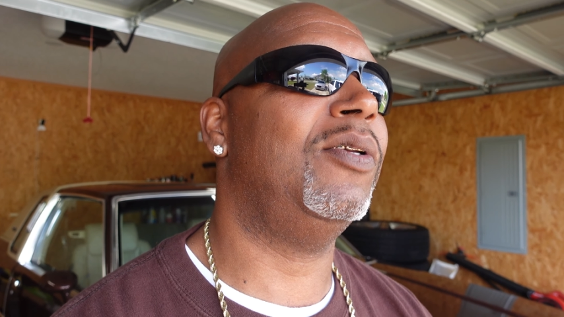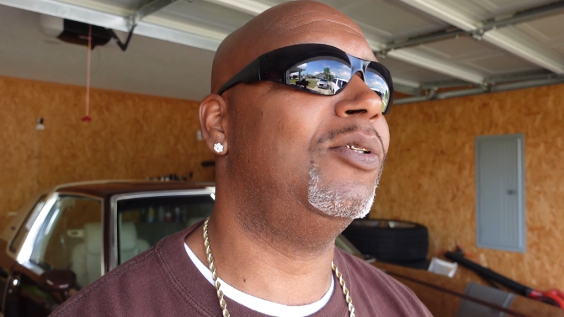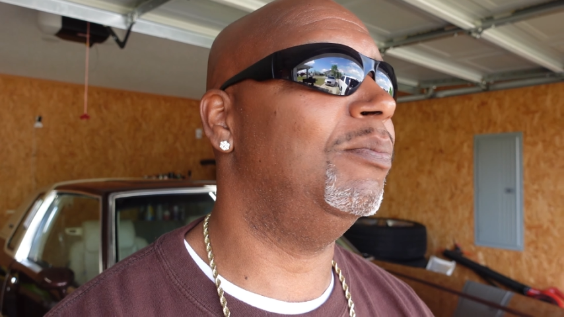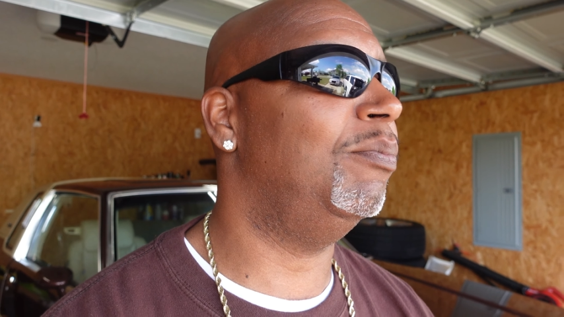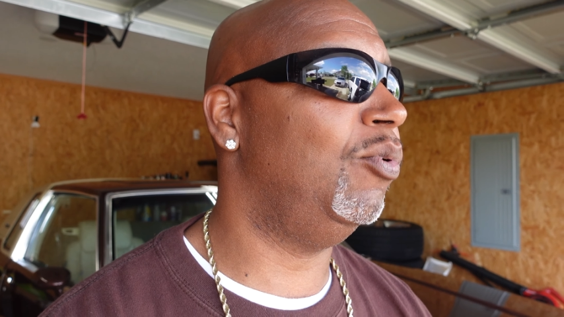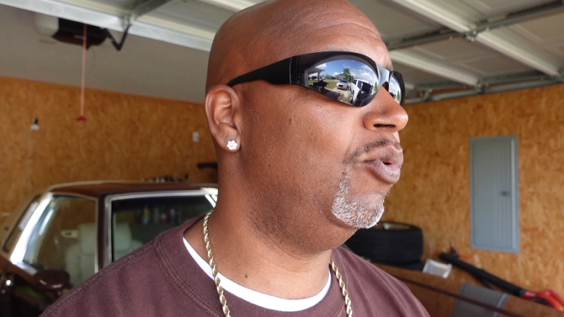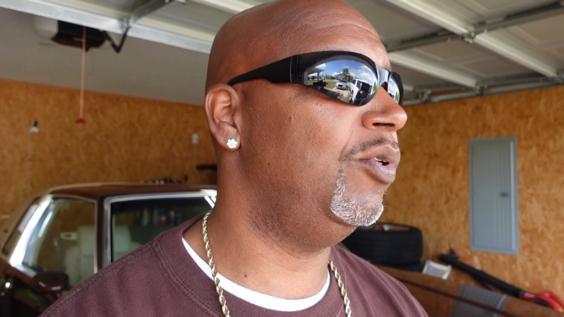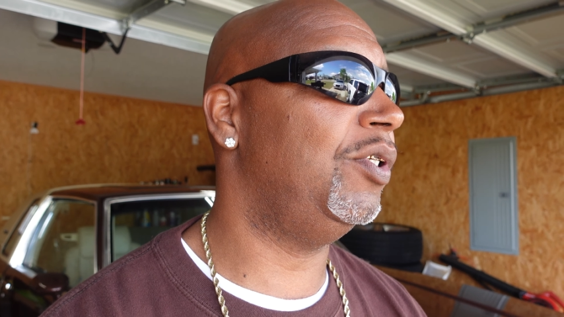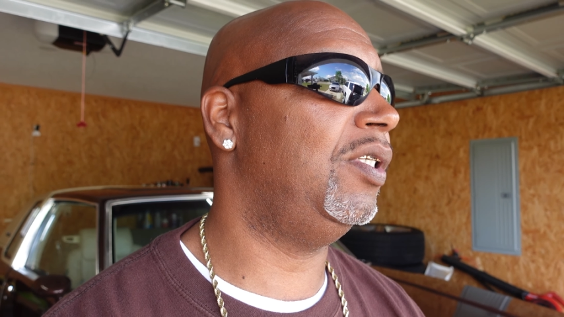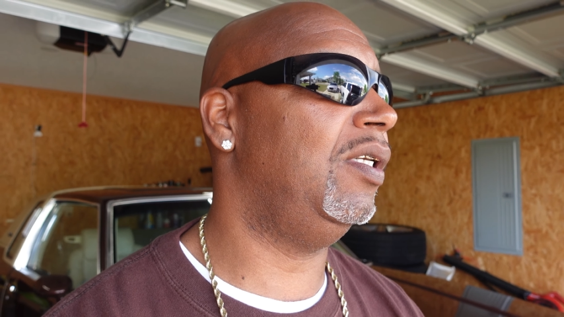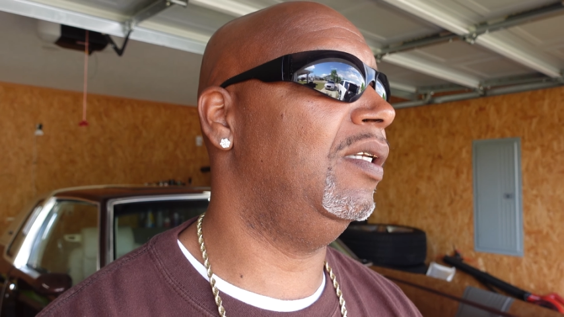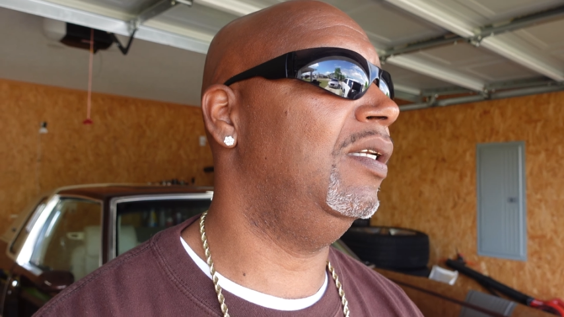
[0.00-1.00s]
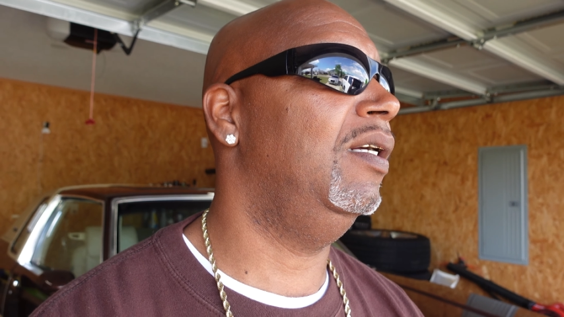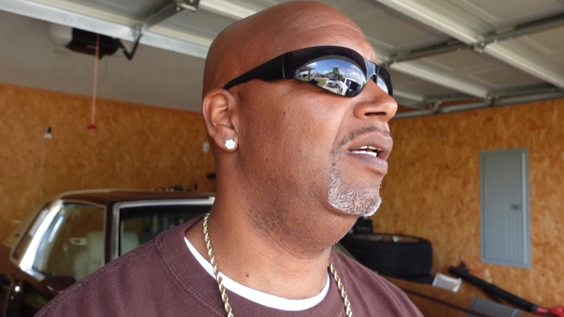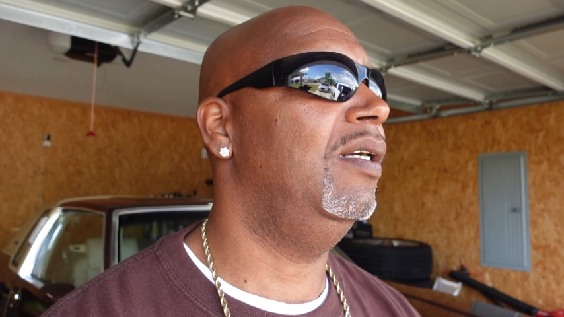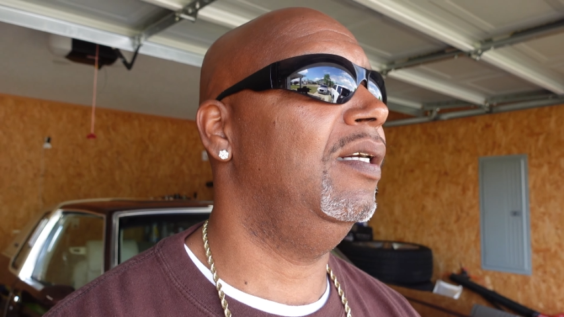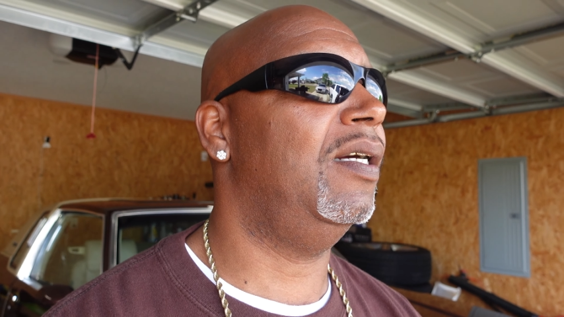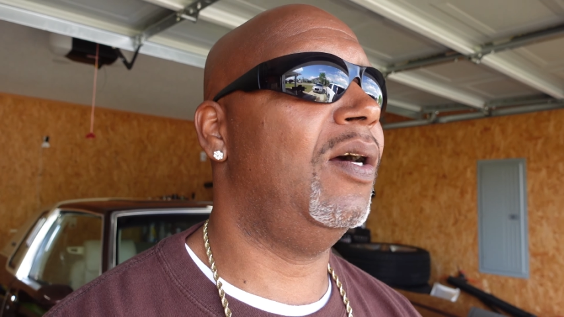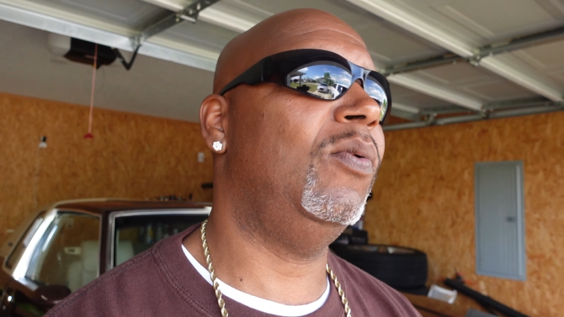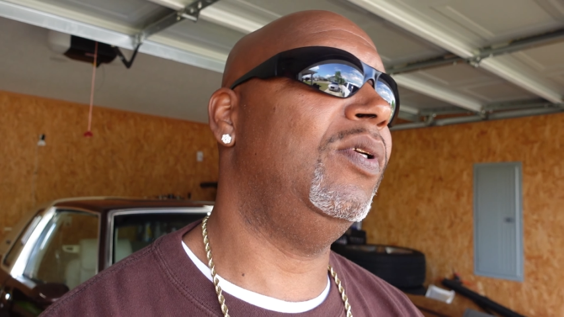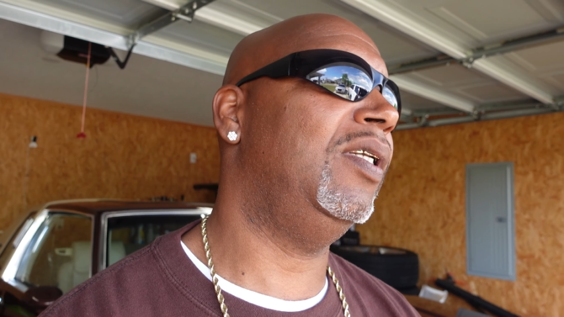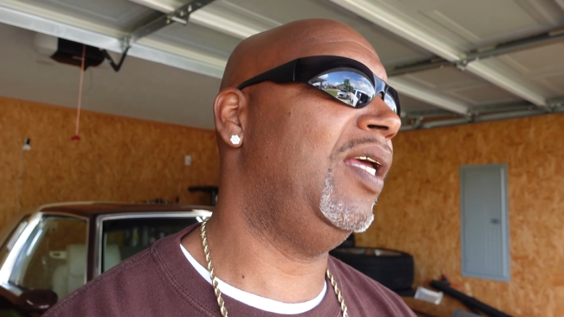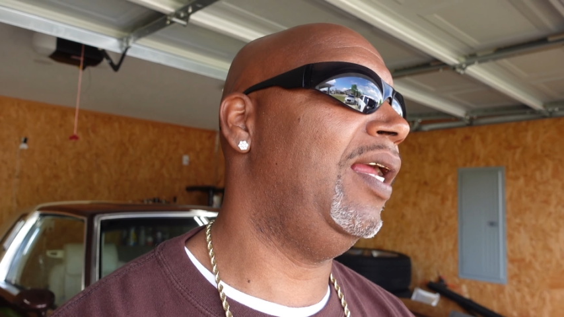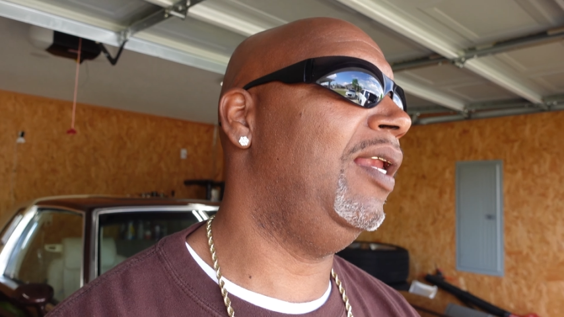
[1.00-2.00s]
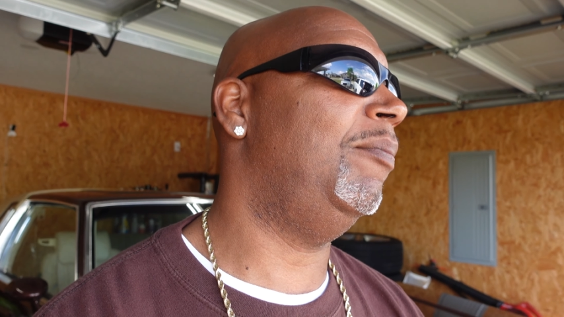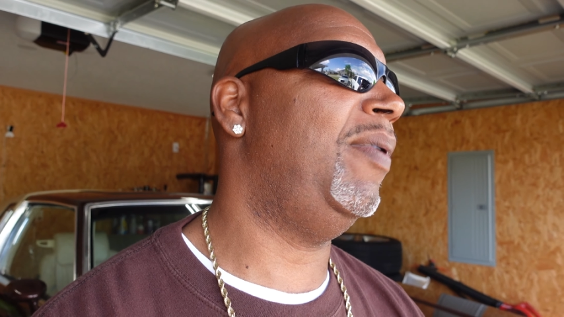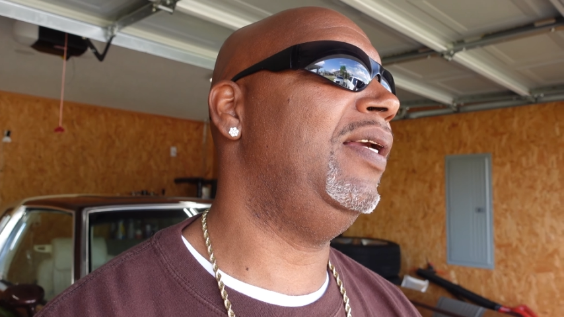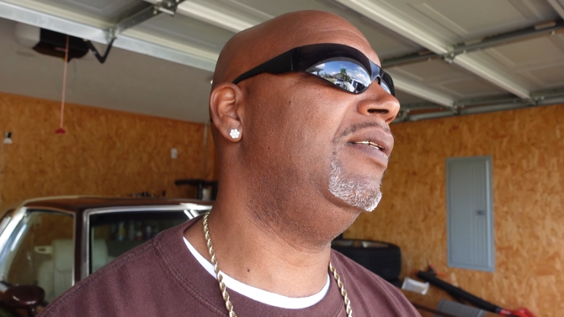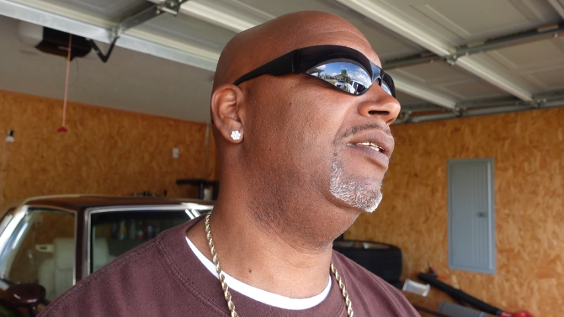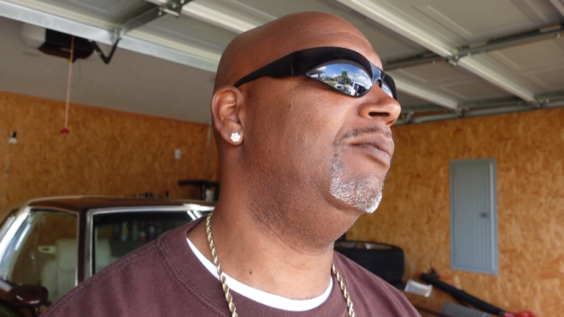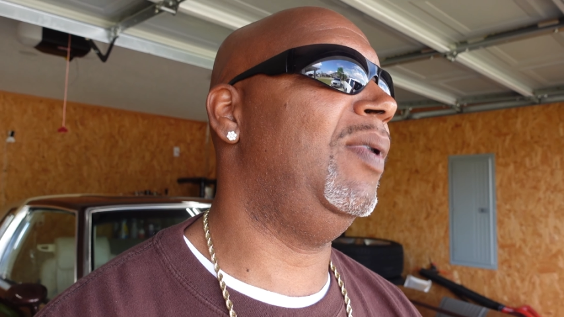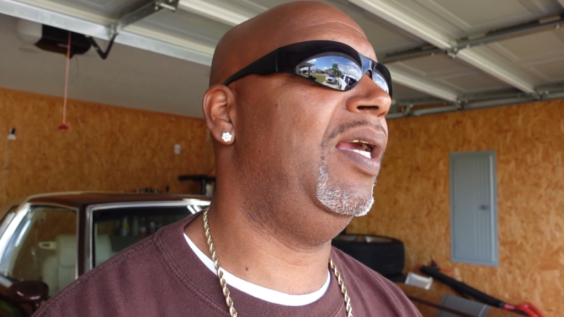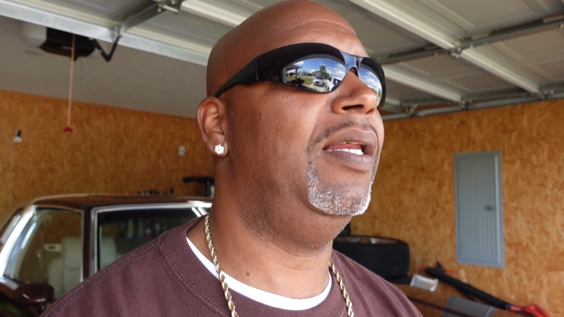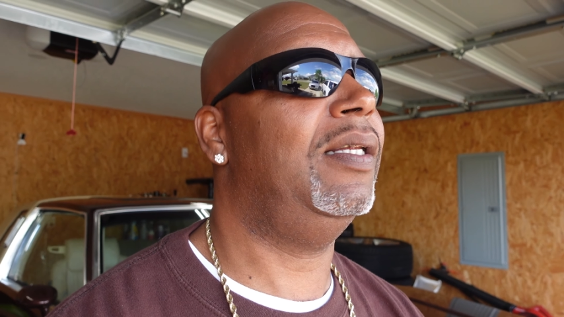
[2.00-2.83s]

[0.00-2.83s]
some bullshit on a daily basis, man.